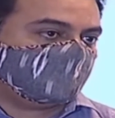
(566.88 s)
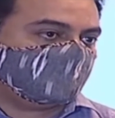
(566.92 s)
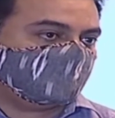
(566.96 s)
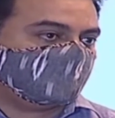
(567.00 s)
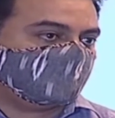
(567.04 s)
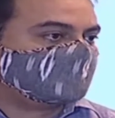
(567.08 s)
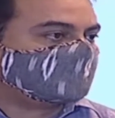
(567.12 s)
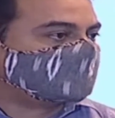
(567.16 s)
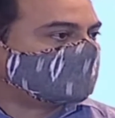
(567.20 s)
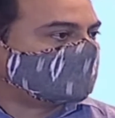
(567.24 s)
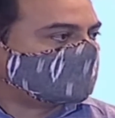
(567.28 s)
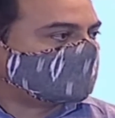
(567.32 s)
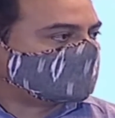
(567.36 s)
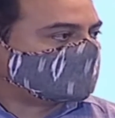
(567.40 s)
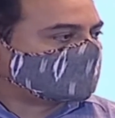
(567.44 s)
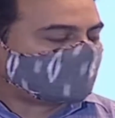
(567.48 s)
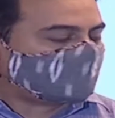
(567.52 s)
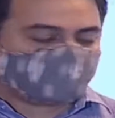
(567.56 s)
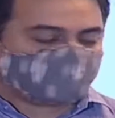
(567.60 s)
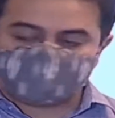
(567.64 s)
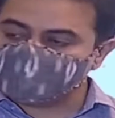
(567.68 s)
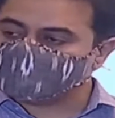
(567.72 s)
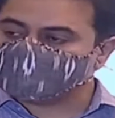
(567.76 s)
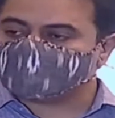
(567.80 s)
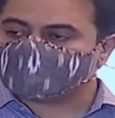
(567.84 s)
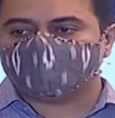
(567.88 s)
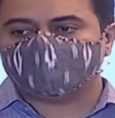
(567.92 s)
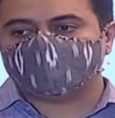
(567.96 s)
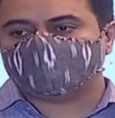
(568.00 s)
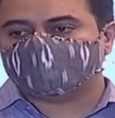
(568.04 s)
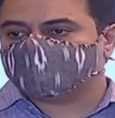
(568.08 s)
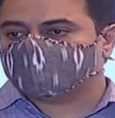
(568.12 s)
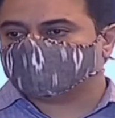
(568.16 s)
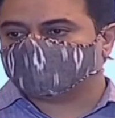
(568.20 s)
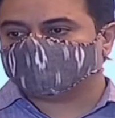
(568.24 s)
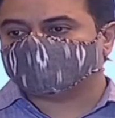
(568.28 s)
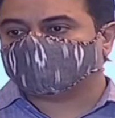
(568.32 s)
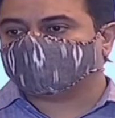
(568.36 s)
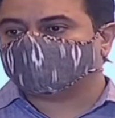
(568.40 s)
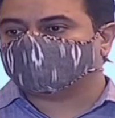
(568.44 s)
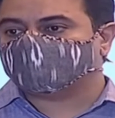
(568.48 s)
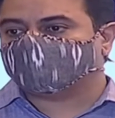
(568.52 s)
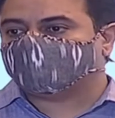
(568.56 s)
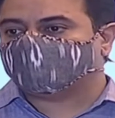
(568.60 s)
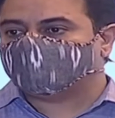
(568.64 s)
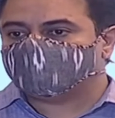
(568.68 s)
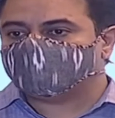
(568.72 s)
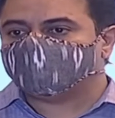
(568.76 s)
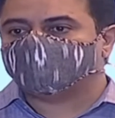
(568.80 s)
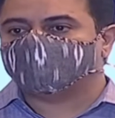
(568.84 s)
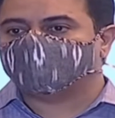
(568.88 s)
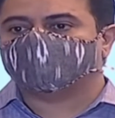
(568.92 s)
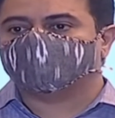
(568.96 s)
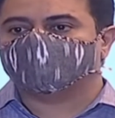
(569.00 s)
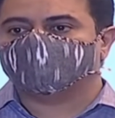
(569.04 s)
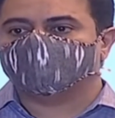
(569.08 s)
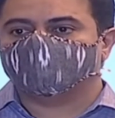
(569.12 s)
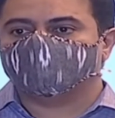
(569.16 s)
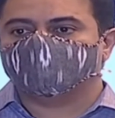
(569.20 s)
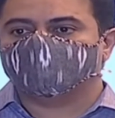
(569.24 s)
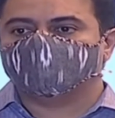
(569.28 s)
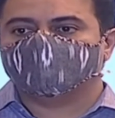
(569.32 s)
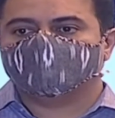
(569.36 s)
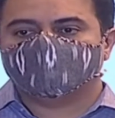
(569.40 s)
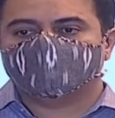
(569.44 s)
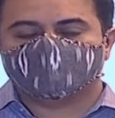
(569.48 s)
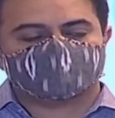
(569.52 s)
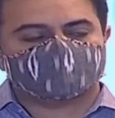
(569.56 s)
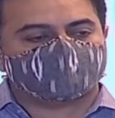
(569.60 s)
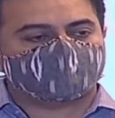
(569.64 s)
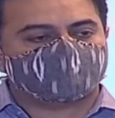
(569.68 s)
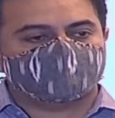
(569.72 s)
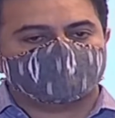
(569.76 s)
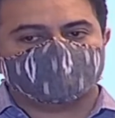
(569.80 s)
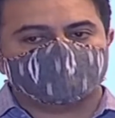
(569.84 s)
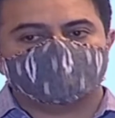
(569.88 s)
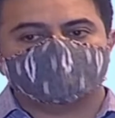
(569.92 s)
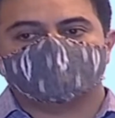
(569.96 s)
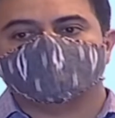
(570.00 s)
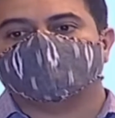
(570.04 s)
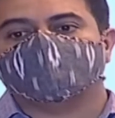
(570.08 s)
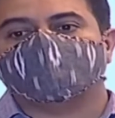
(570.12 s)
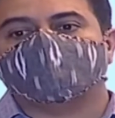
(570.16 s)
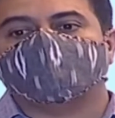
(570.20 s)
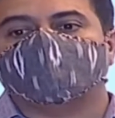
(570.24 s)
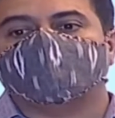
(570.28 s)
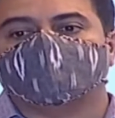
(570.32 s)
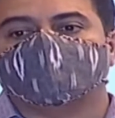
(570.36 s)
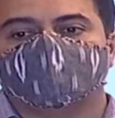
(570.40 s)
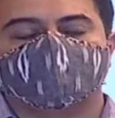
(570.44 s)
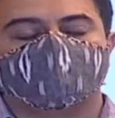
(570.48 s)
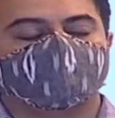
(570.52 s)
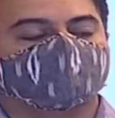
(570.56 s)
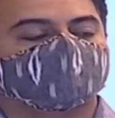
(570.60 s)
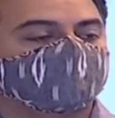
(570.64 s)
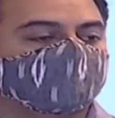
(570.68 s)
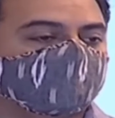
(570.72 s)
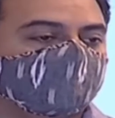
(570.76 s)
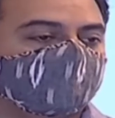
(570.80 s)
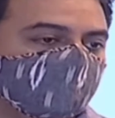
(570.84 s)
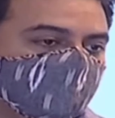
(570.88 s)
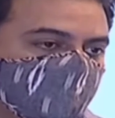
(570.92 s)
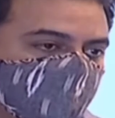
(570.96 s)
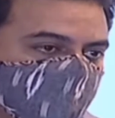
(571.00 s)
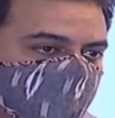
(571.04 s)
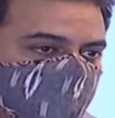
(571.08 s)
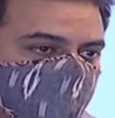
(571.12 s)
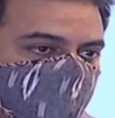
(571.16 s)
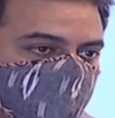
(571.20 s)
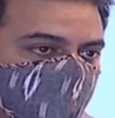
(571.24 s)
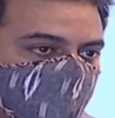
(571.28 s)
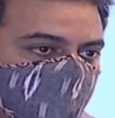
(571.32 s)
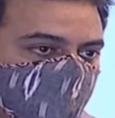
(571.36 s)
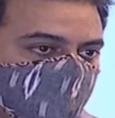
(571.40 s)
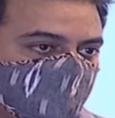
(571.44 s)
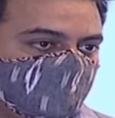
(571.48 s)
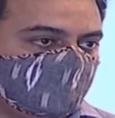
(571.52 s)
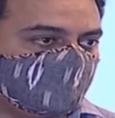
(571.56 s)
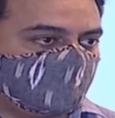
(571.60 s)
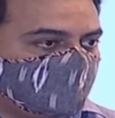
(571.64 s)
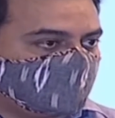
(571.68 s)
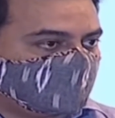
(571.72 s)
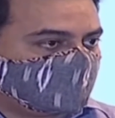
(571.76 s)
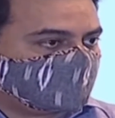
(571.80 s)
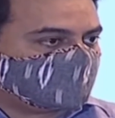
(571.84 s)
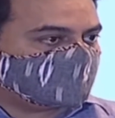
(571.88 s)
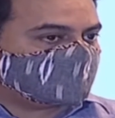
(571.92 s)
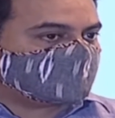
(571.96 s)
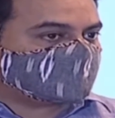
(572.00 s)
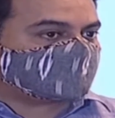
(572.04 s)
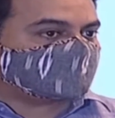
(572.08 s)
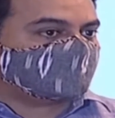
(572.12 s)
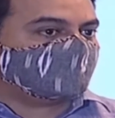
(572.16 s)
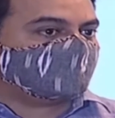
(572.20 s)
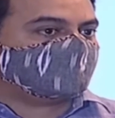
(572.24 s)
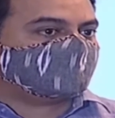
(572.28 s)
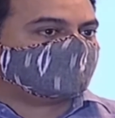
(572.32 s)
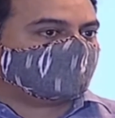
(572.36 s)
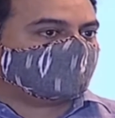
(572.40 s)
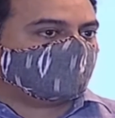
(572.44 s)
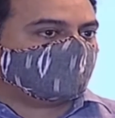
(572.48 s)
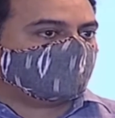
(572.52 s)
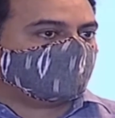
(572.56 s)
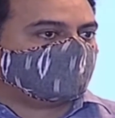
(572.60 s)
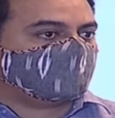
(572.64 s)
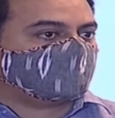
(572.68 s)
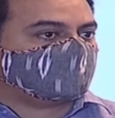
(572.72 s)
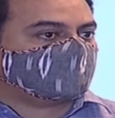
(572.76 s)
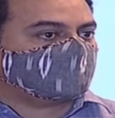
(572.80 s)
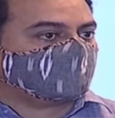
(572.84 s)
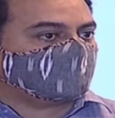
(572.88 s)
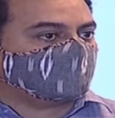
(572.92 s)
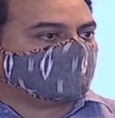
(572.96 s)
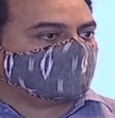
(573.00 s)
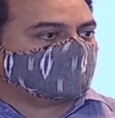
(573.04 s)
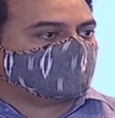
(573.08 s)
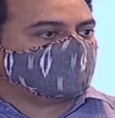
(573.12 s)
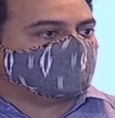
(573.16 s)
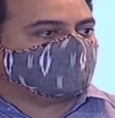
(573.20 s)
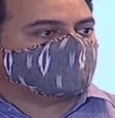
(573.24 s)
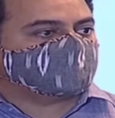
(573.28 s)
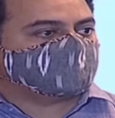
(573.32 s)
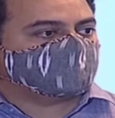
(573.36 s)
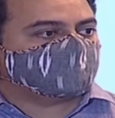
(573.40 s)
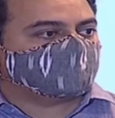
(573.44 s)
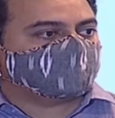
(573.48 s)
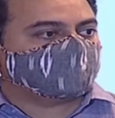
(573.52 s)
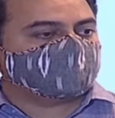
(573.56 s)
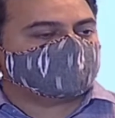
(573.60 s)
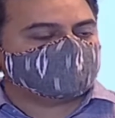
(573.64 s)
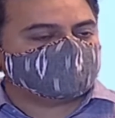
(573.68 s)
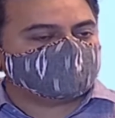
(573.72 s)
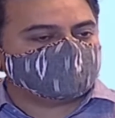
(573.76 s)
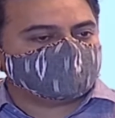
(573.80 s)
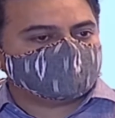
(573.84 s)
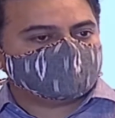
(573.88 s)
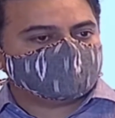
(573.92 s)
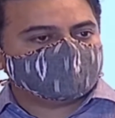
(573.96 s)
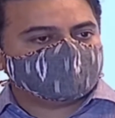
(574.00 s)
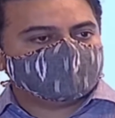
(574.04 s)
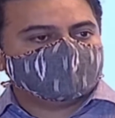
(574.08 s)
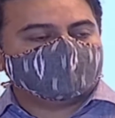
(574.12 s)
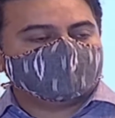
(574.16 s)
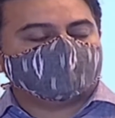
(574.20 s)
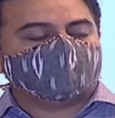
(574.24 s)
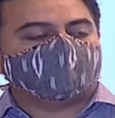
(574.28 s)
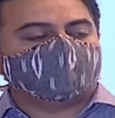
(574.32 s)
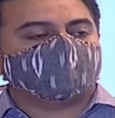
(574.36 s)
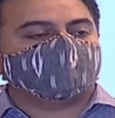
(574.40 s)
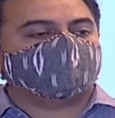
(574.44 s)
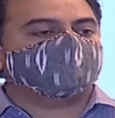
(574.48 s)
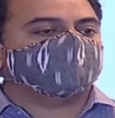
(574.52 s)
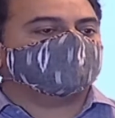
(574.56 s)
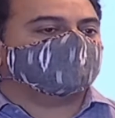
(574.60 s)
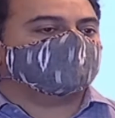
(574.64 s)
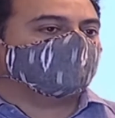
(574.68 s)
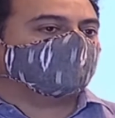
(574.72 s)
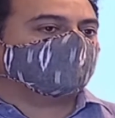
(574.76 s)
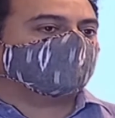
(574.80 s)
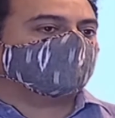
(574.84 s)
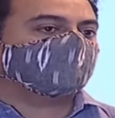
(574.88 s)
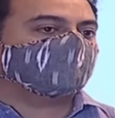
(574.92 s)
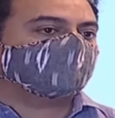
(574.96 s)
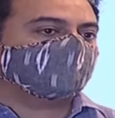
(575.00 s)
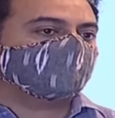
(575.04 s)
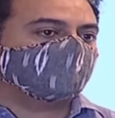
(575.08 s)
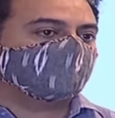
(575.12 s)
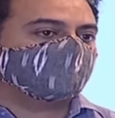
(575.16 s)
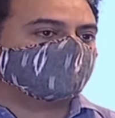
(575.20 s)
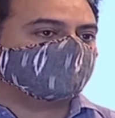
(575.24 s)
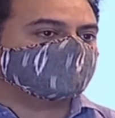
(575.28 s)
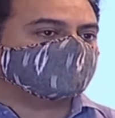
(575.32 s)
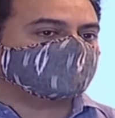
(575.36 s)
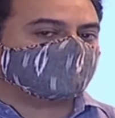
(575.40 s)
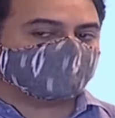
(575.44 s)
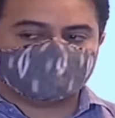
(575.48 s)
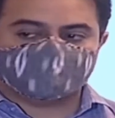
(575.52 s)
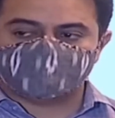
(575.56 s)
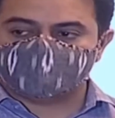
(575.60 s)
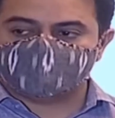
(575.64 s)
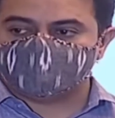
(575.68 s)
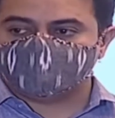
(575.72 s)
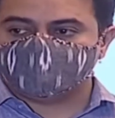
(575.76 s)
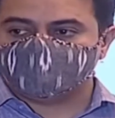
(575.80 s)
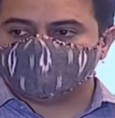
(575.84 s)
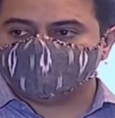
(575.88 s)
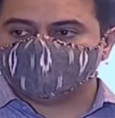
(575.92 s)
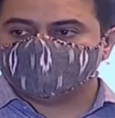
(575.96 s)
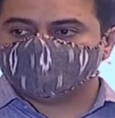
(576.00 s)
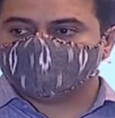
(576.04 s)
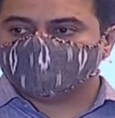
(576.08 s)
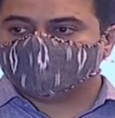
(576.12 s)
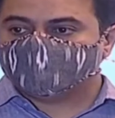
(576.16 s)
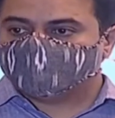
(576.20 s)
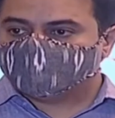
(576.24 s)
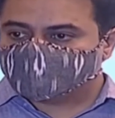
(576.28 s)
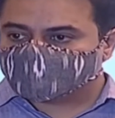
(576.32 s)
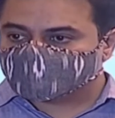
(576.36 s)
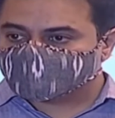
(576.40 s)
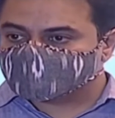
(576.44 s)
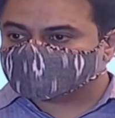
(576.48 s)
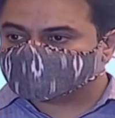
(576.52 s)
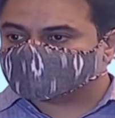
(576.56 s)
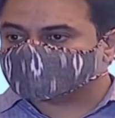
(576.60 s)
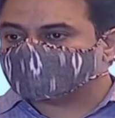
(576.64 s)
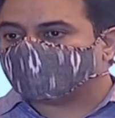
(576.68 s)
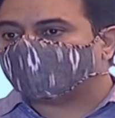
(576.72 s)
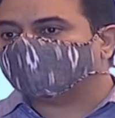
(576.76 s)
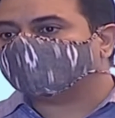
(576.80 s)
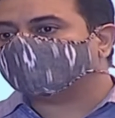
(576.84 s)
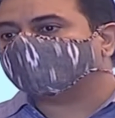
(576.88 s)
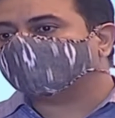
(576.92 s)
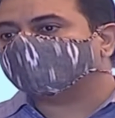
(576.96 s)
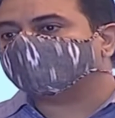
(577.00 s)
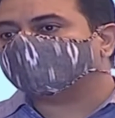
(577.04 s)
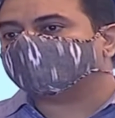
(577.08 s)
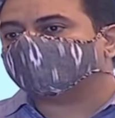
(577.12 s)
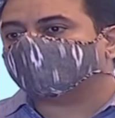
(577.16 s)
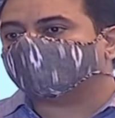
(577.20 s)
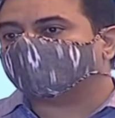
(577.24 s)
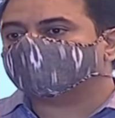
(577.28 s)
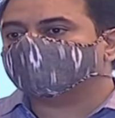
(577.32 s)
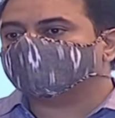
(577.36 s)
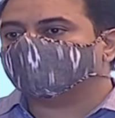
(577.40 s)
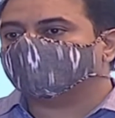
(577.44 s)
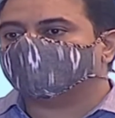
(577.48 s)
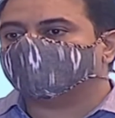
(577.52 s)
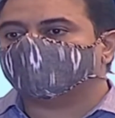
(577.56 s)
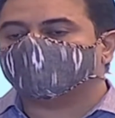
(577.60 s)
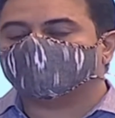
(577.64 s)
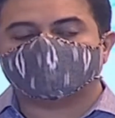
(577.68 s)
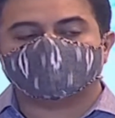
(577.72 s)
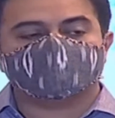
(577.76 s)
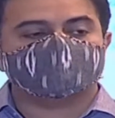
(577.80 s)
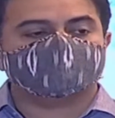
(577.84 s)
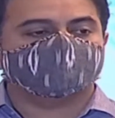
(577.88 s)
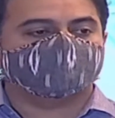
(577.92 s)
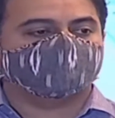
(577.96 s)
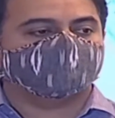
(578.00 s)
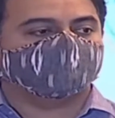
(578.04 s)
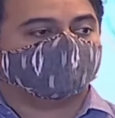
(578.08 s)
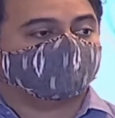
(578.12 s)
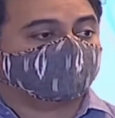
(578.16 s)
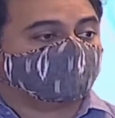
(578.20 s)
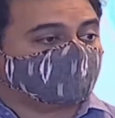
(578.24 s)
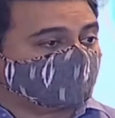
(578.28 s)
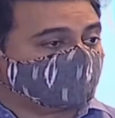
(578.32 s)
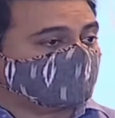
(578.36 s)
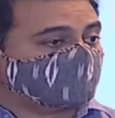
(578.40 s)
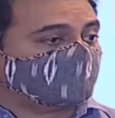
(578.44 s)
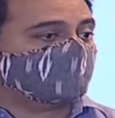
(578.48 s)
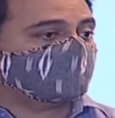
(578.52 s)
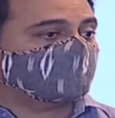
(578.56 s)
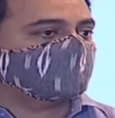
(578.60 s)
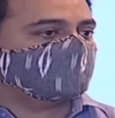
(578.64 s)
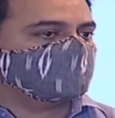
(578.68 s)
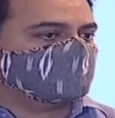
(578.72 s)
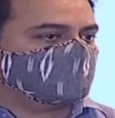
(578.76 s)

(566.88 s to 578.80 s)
without any clearance, without any approval from the local government, be it the state government or the local municipality or even the local Gram Panchayati. You can start construction of your factory on day one.